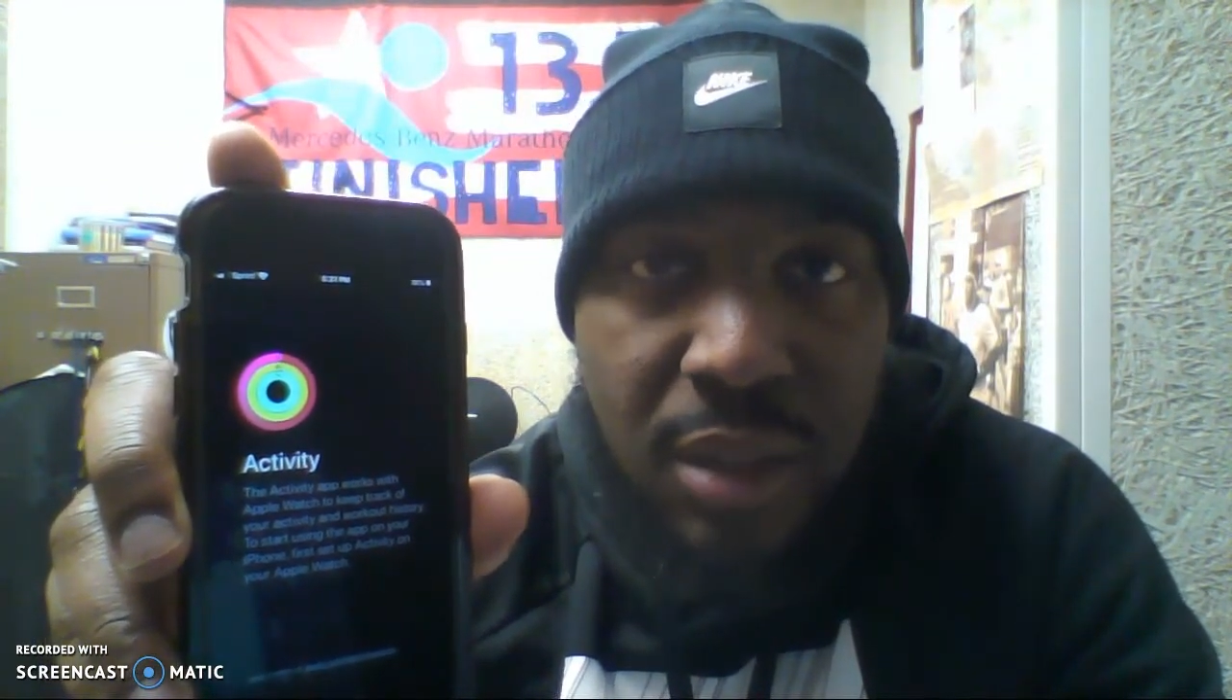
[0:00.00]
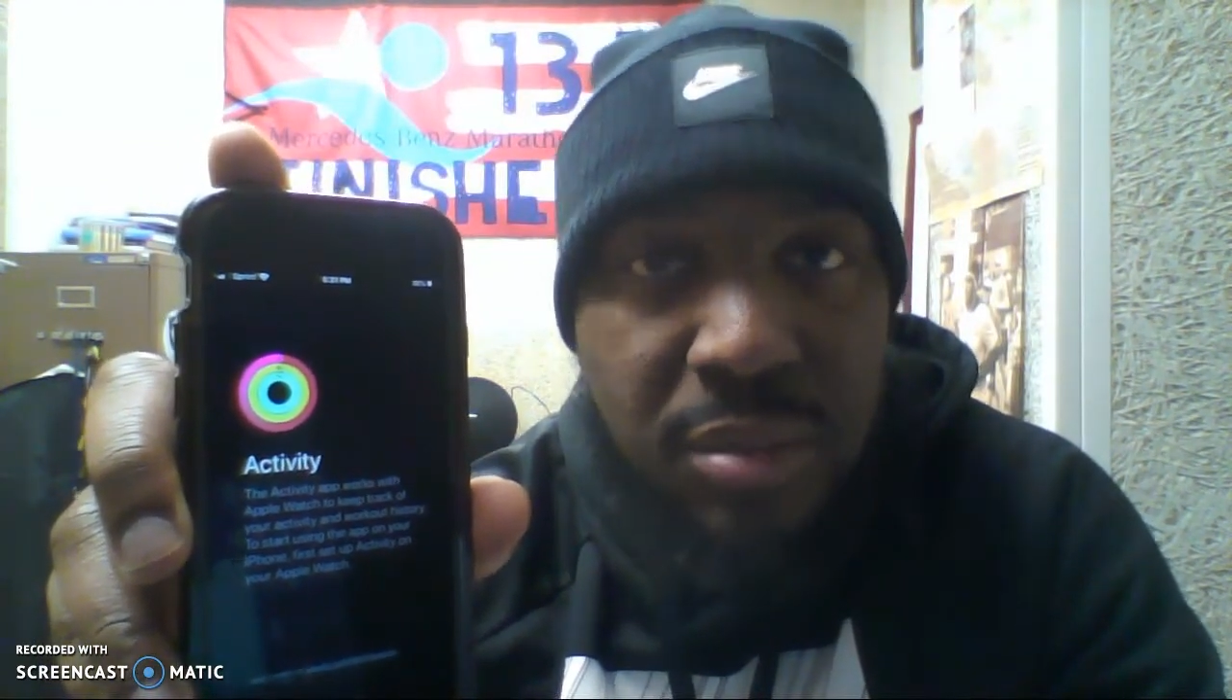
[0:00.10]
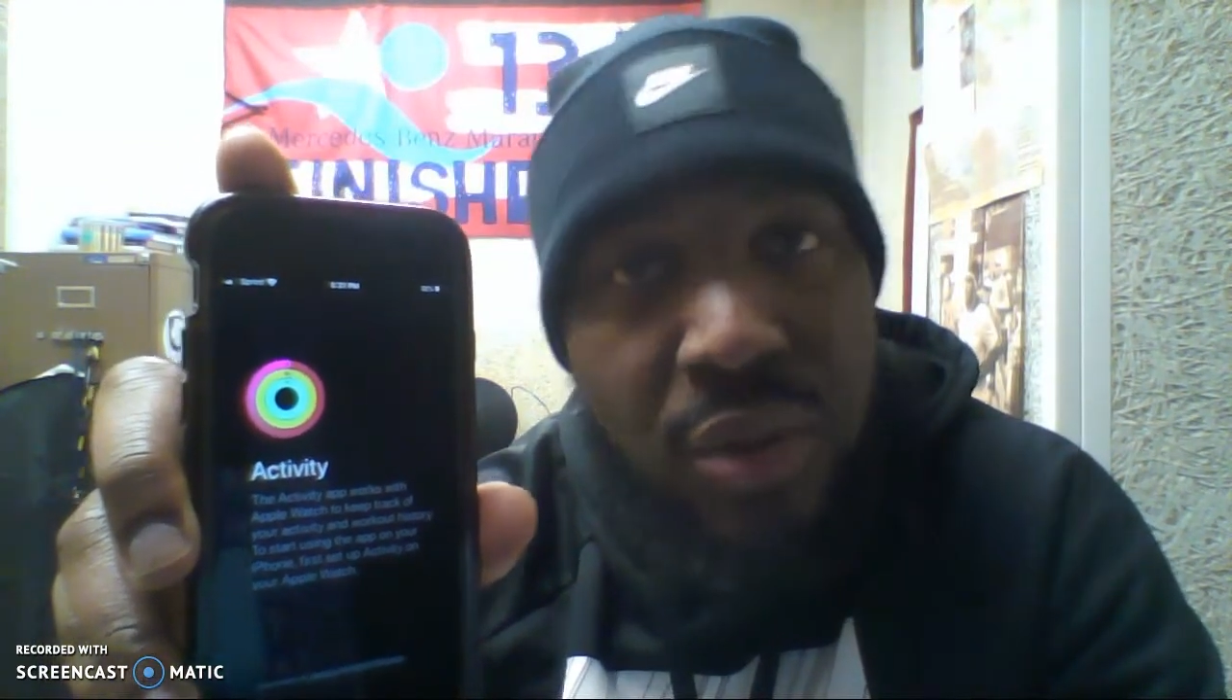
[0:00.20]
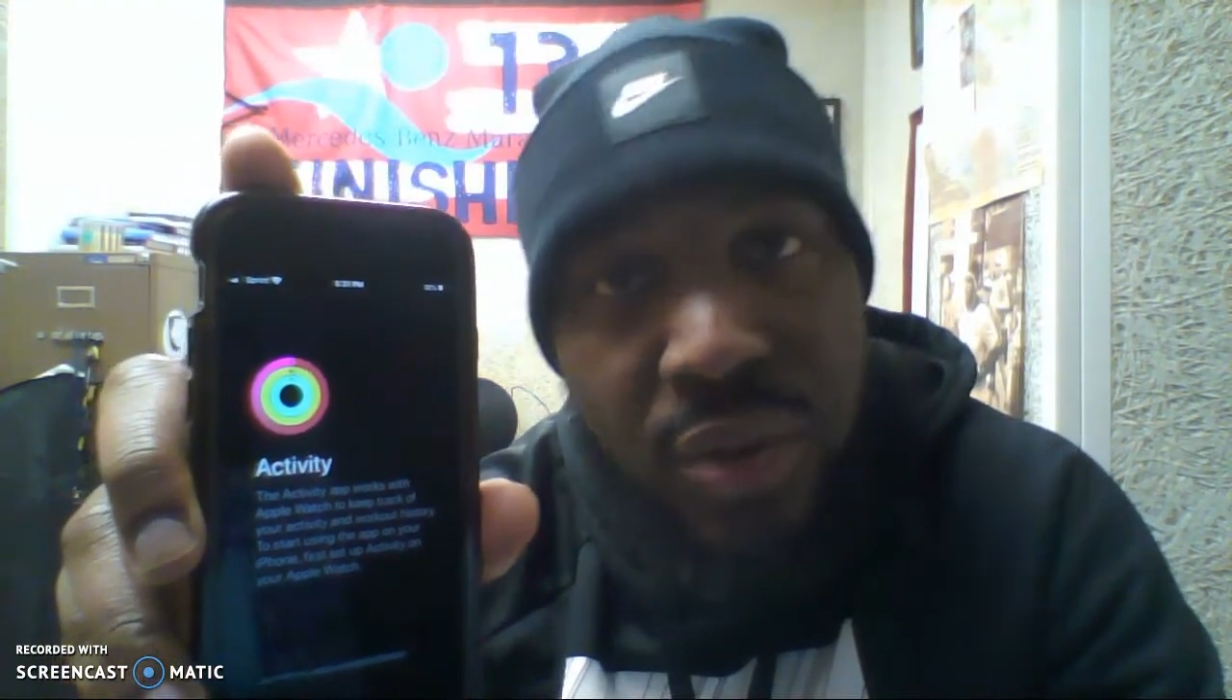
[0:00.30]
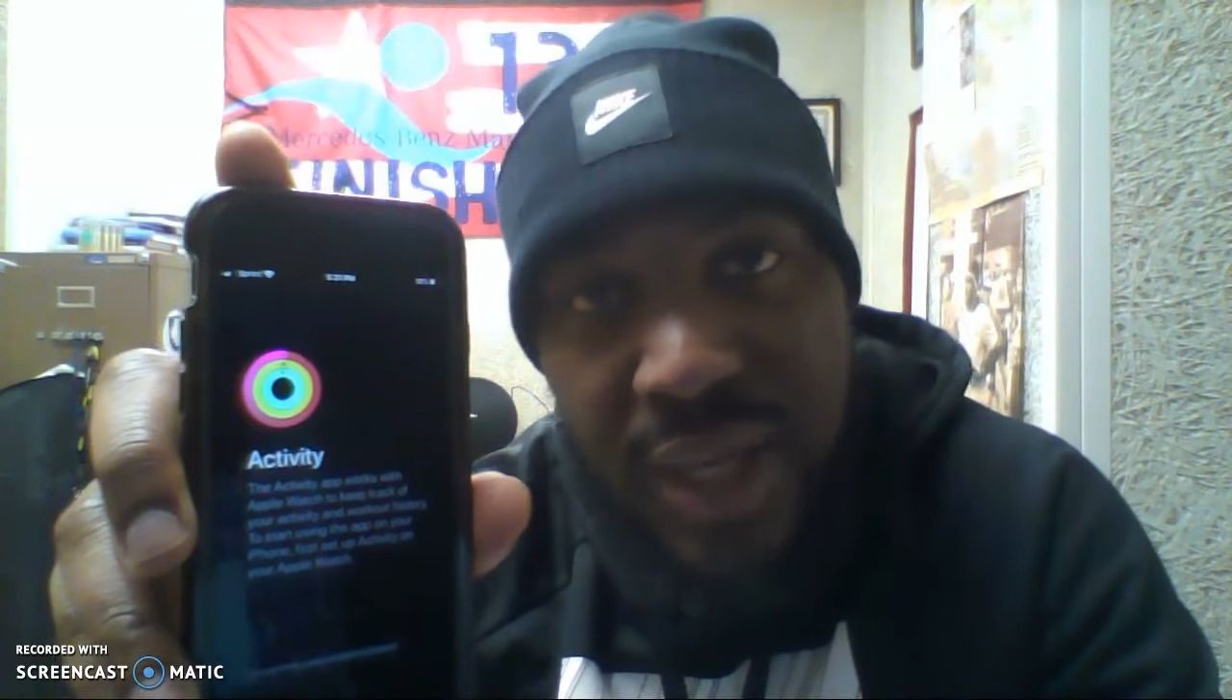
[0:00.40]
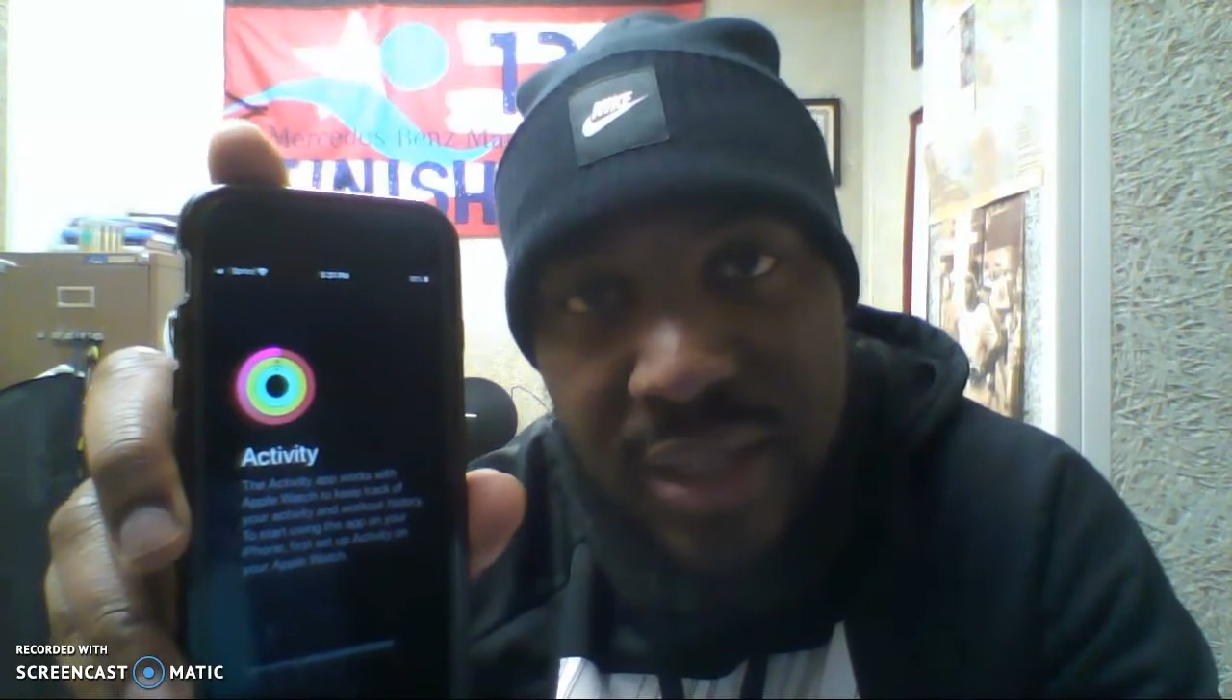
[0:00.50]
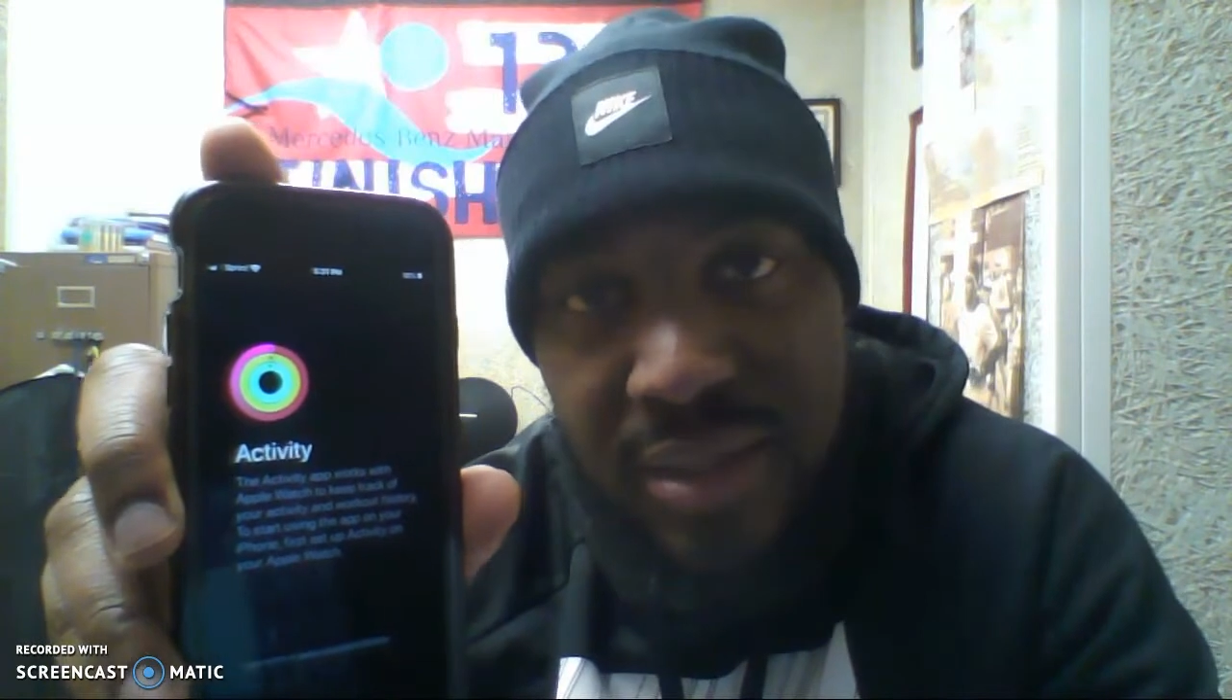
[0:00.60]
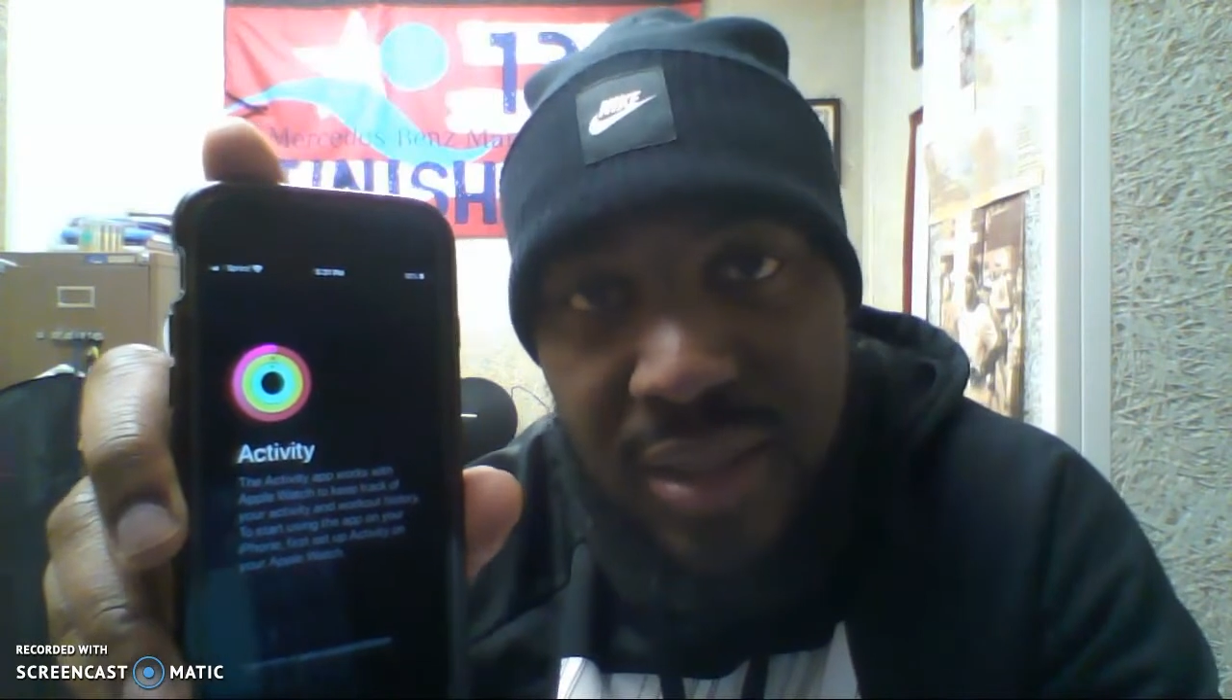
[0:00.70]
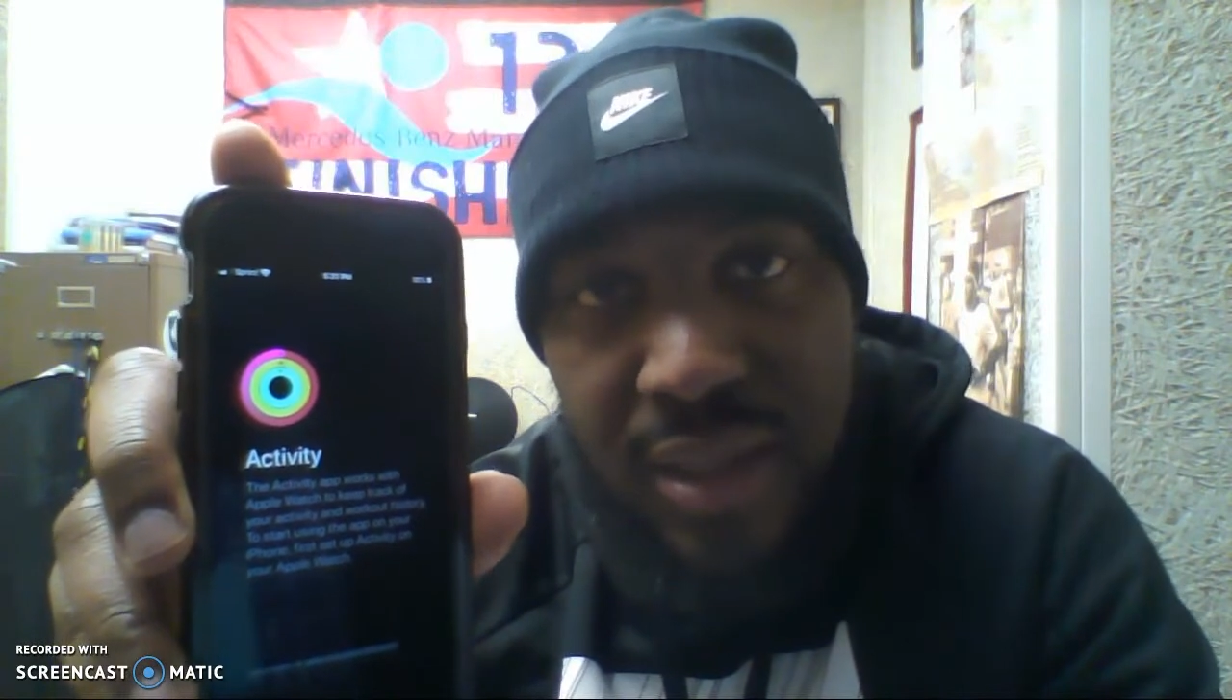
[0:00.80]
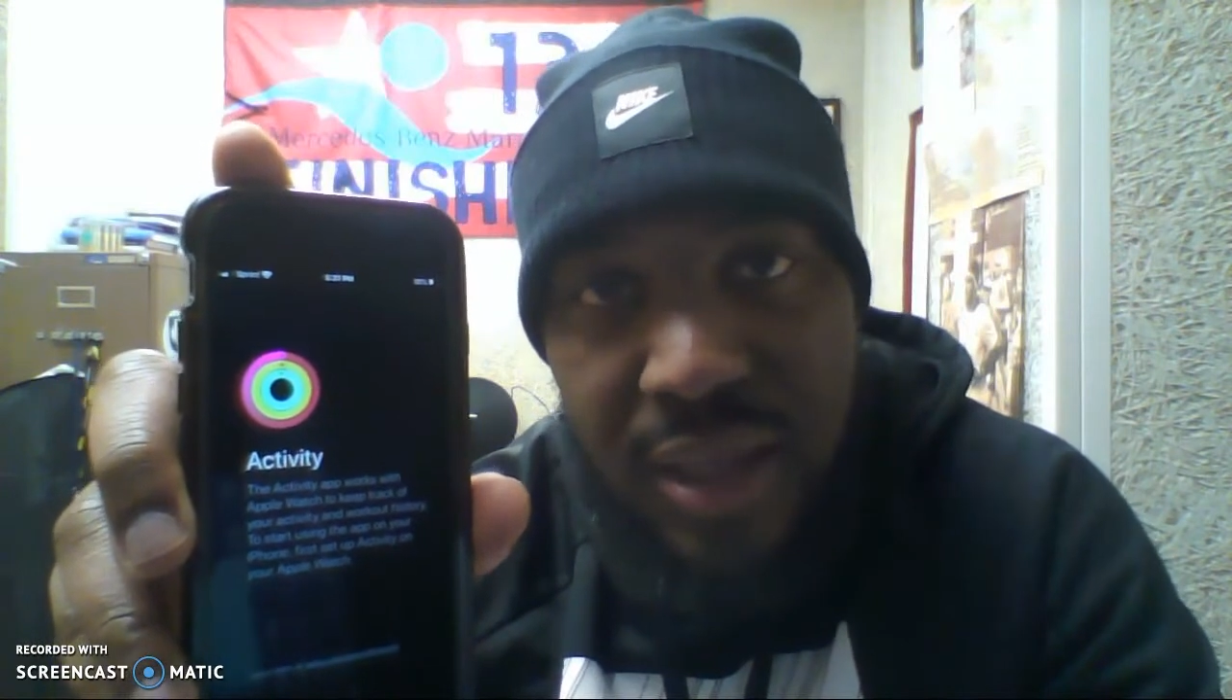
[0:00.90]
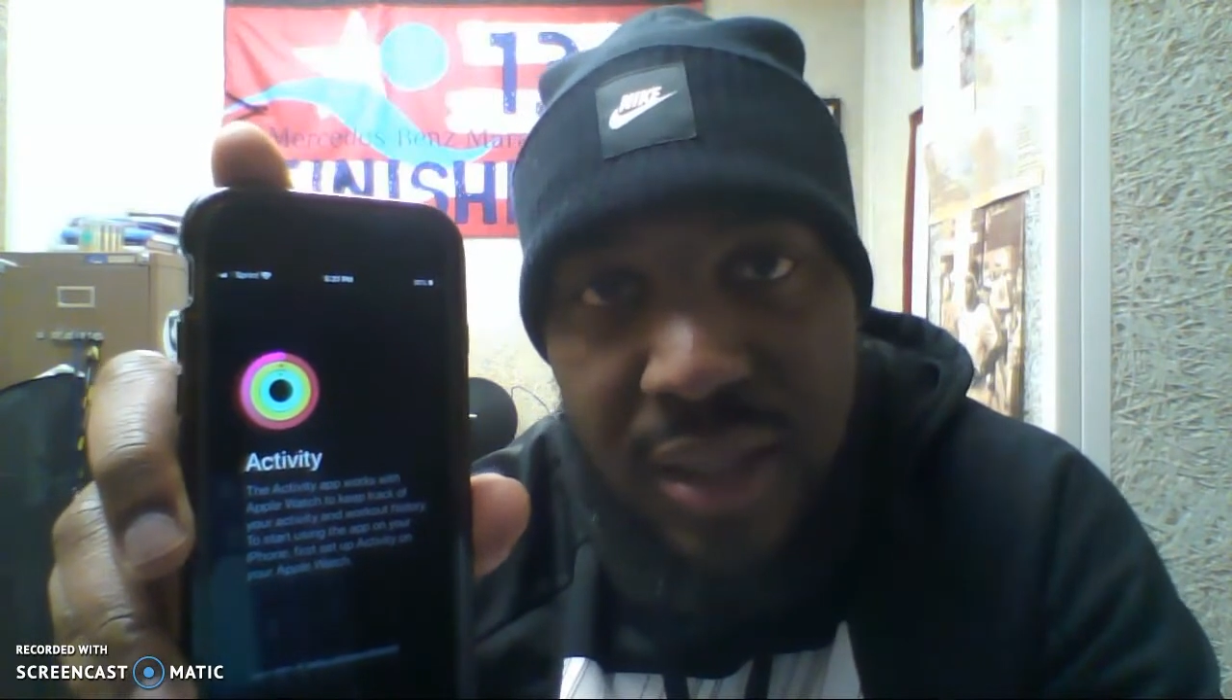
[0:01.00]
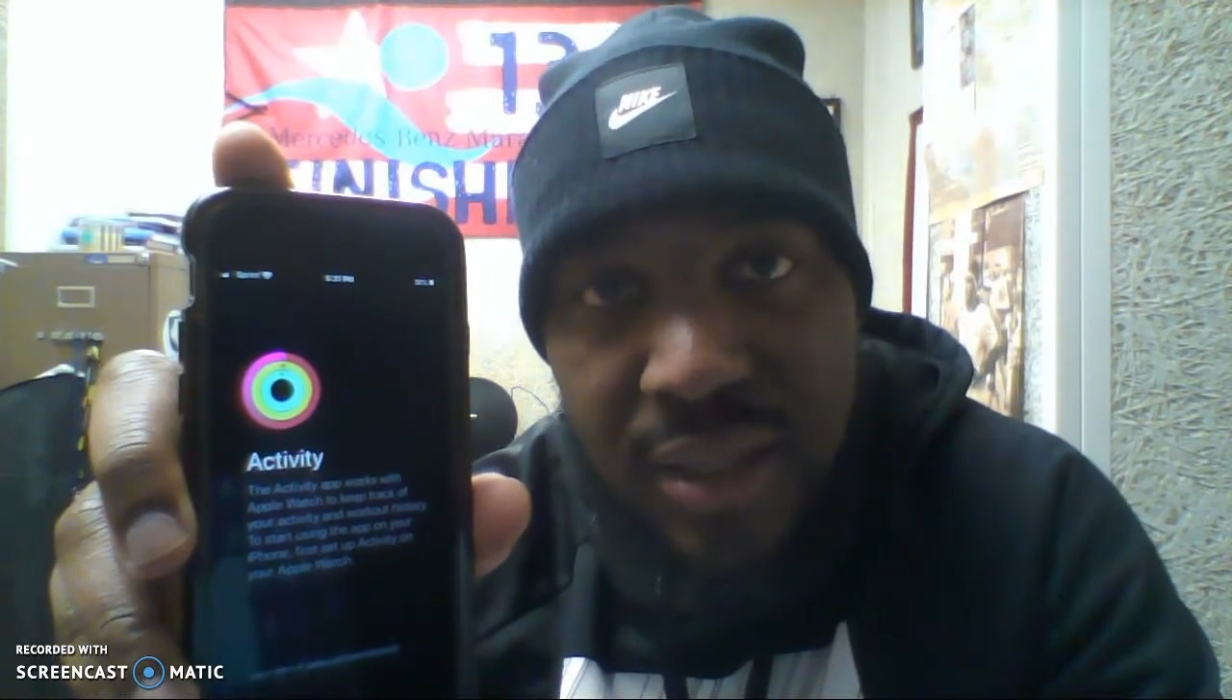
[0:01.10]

upload it as a